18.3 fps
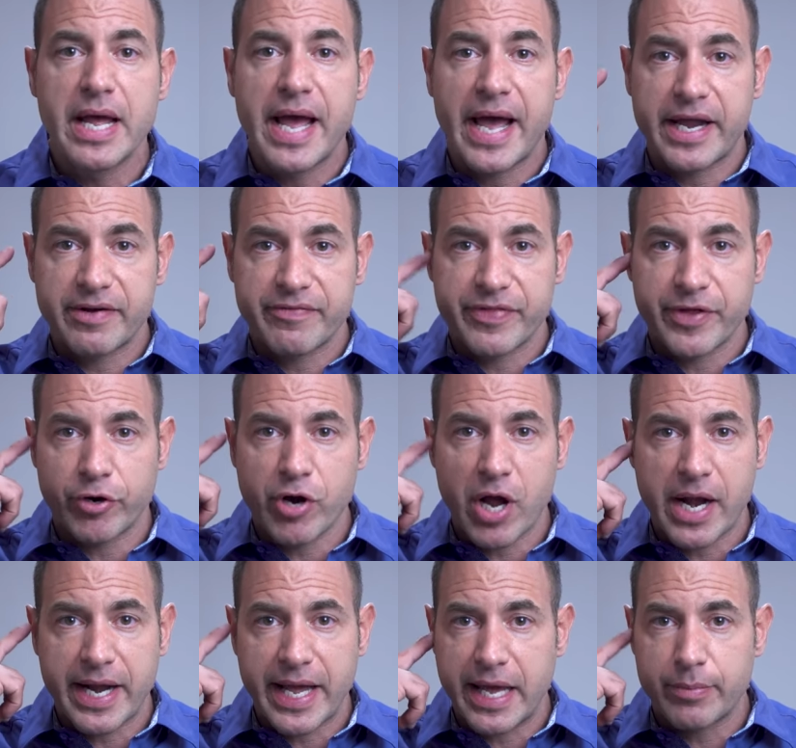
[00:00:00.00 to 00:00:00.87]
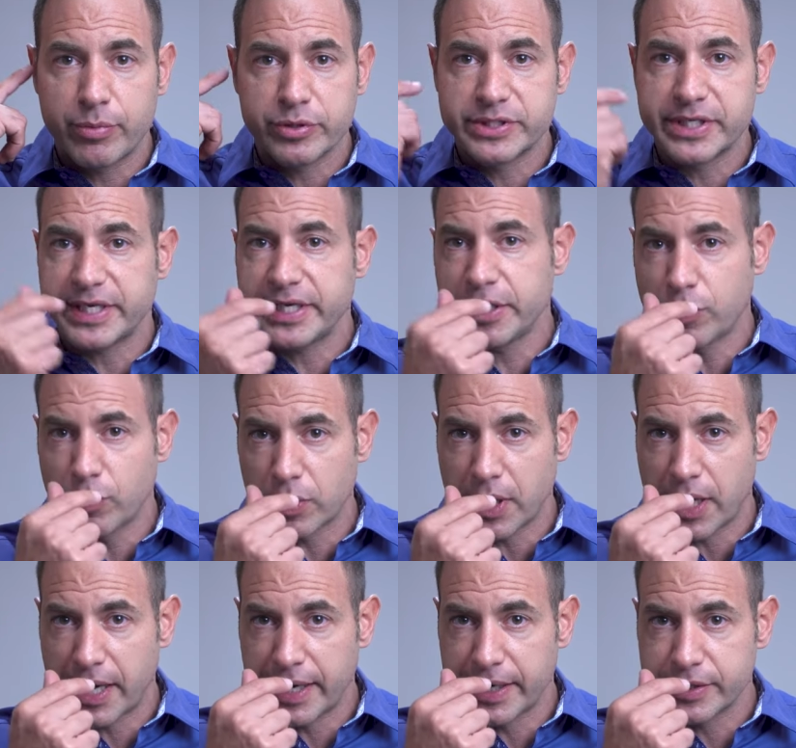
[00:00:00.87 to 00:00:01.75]
And if they're not able to
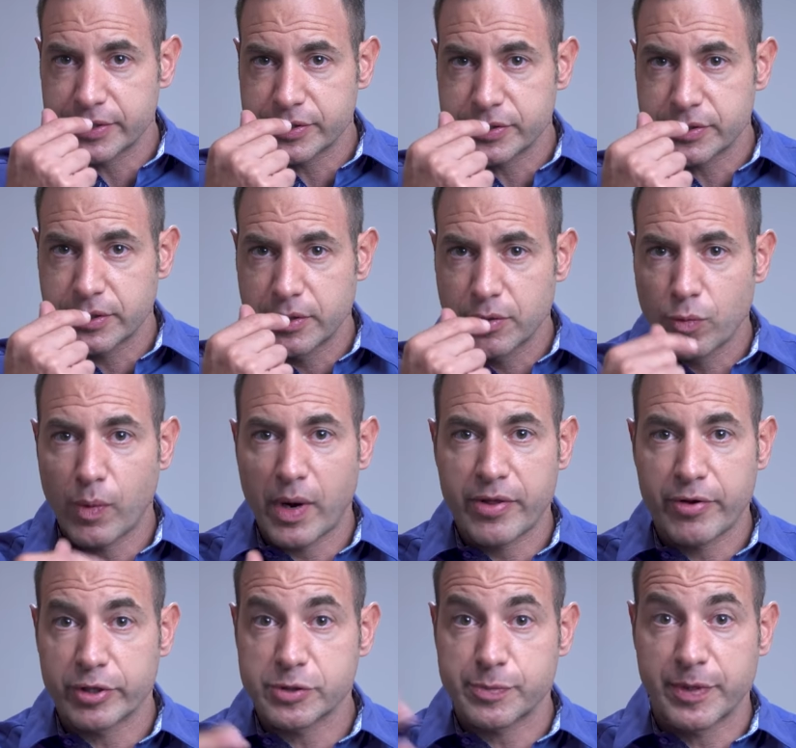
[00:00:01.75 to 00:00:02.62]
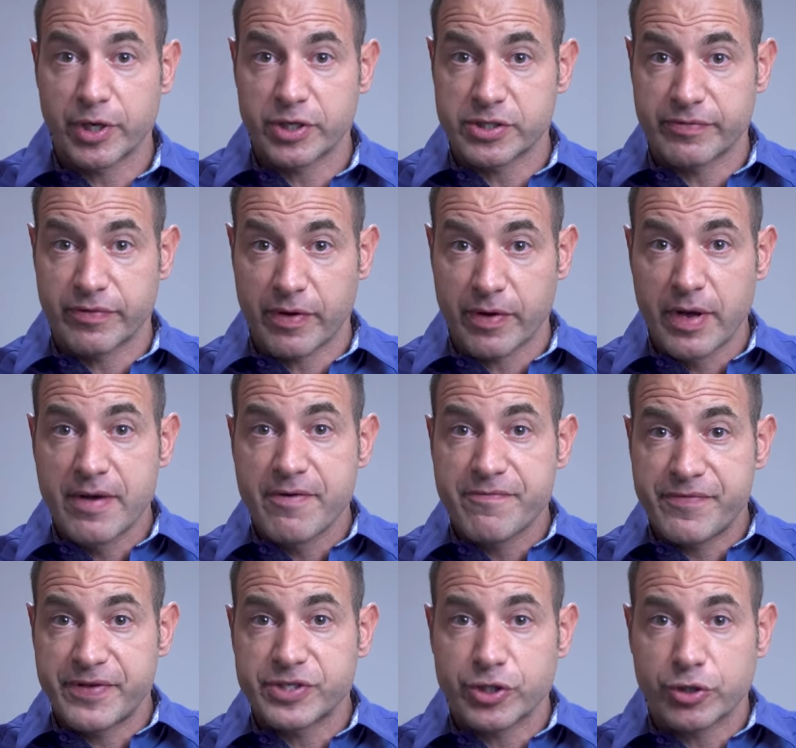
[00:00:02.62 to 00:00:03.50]
equalize, whether it's because of a
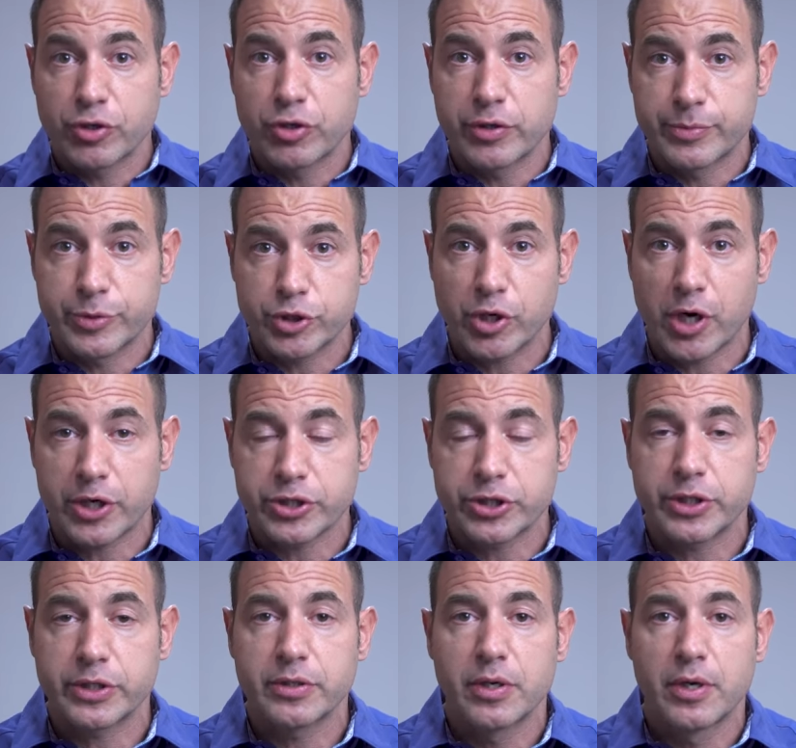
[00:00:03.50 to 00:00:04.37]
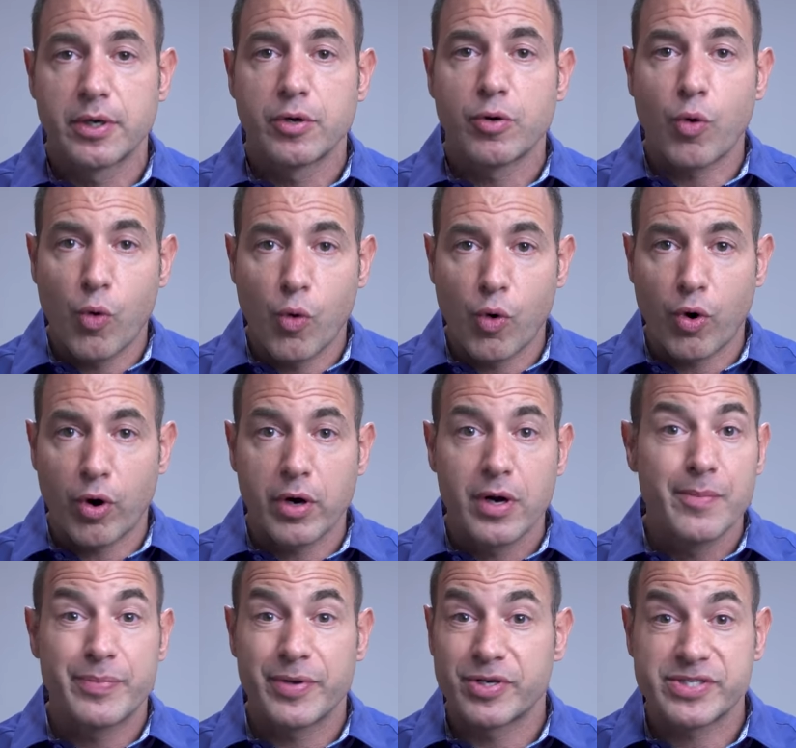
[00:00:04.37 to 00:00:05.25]
physical obstruction or
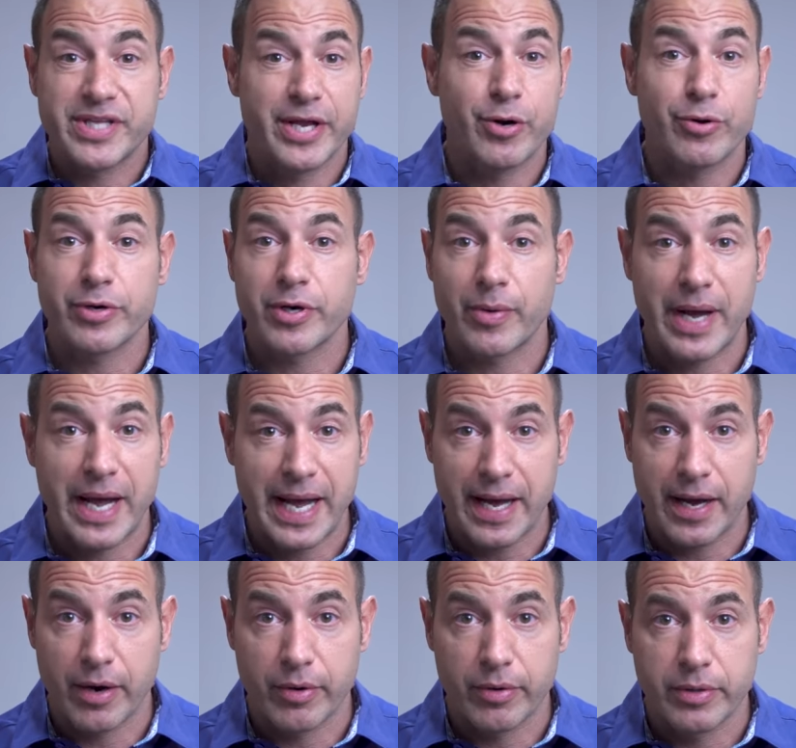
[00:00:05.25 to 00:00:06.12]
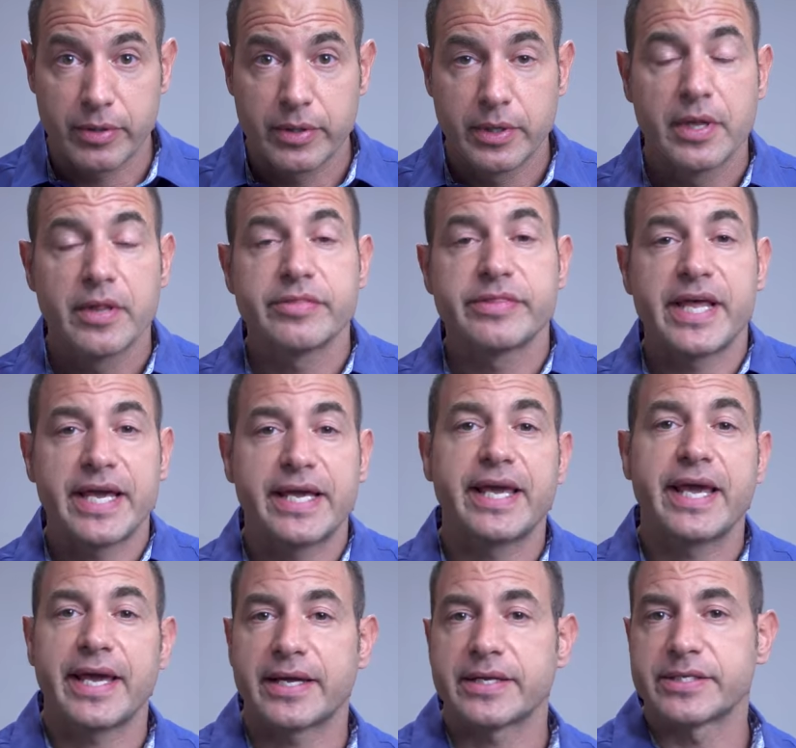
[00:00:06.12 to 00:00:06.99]
because they don't know how, they
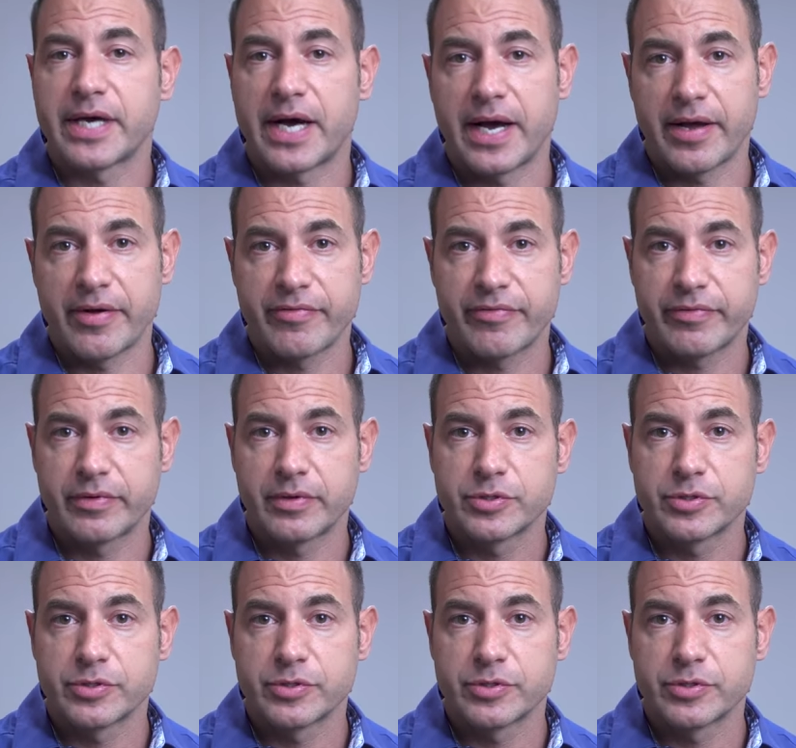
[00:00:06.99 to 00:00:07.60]
can't dive.